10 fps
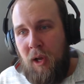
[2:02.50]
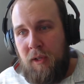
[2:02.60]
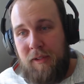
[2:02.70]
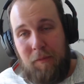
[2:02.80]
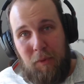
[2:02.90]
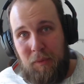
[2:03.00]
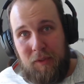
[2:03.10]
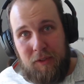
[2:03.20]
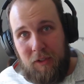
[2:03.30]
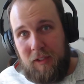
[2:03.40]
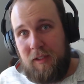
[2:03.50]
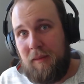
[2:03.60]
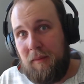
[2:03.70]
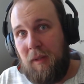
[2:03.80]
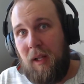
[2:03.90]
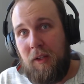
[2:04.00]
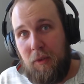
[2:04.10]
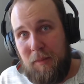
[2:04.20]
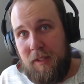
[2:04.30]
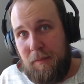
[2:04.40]
that we will talk a little
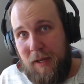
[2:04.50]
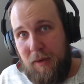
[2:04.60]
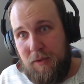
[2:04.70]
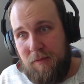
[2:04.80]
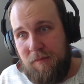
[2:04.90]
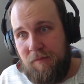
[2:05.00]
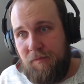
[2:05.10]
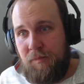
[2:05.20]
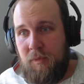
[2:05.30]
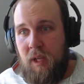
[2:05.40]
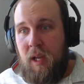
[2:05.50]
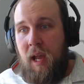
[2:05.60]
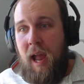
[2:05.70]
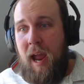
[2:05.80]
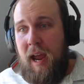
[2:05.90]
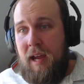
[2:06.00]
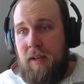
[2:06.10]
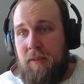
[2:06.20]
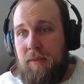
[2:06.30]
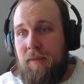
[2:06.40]
bit about.
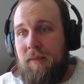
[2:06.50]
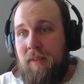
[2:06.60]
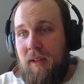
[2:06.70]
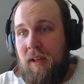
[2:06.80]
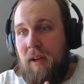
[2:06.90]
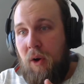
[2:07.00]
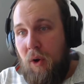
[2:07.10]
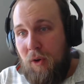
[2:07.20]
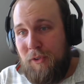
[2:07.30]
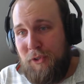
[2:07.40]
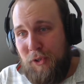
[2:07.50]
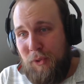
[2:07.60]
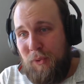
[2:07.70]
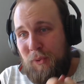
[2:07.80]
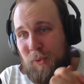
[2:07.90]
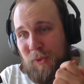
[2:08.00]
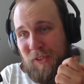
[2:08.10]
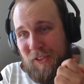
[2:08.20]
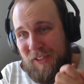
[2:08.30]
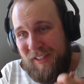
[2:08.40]
And also
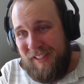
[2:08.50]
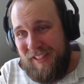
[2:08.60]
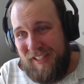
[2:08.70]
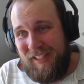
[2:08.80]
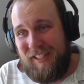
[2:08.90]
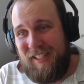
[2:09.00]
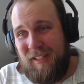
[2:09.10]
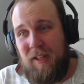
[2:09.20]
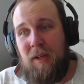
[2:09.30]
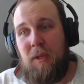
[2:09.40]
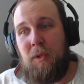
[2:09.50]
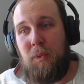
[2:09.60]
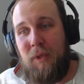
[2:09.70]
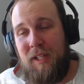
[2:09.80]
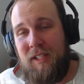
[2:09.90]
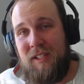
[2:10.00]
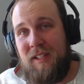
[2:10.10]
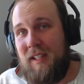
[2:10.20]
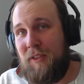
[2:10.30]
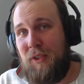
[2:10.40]
6 tweaks
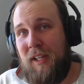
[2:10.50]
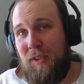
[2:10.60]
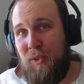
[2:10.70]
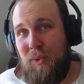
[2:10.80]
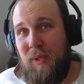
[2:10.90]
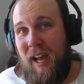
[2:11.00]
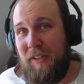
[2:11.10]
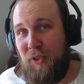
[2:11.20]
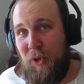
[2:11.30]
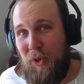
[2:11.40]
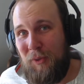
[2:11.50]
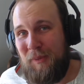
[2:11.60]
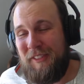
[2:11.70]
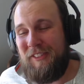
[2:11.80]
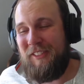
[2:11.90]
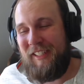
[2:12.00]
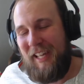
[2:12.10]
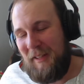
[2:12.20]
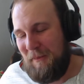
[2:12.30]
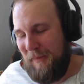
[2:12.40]
that you can do at home to
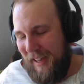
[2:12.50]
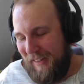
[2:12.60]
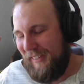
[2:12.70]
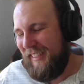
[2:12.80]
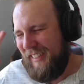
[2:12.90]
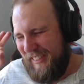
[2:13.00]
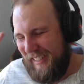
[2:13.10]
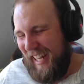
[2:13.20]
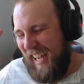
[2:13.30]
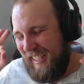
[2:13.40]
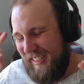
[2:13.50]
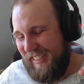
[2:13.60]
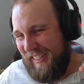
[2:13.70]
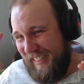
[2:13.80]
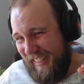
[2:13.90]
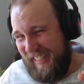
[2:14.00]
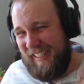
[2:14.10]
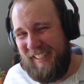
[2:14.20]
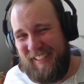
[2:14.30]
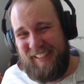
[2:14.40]
get better connection.
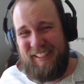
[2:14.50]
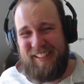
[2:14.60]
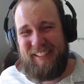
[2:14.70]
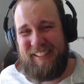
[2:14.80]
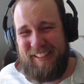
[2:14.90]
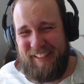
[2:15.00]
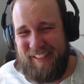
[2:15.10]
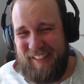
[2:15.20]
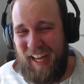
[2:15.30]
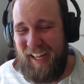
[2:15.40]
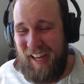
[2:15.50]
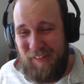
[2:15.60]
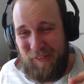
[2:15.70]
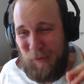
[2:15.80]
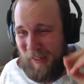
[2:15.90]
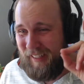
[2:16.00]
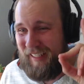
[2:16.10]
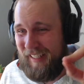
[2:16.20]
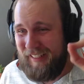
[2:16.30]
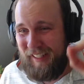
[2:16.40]
I have one
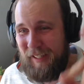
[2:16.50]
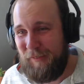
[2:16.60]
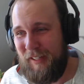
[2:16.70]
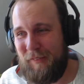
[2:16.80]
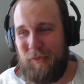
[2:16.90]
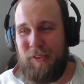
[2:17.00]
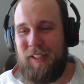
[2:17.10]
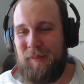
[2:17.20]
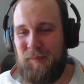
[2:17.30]
easy life hack for you.